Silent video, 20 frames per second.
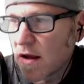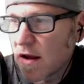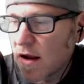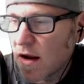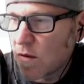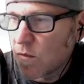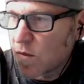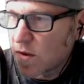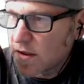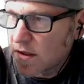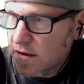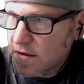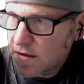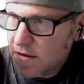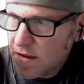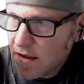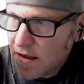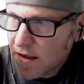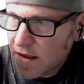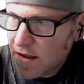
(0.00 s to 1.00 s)
And what this
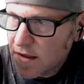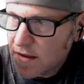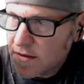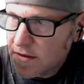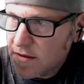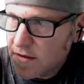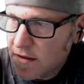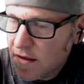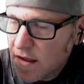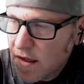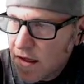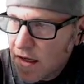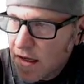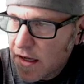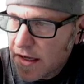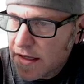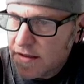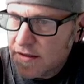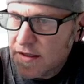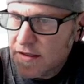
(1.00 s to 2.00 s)
does
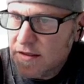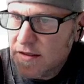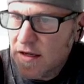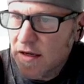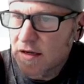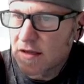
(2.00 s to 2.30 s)
is it's going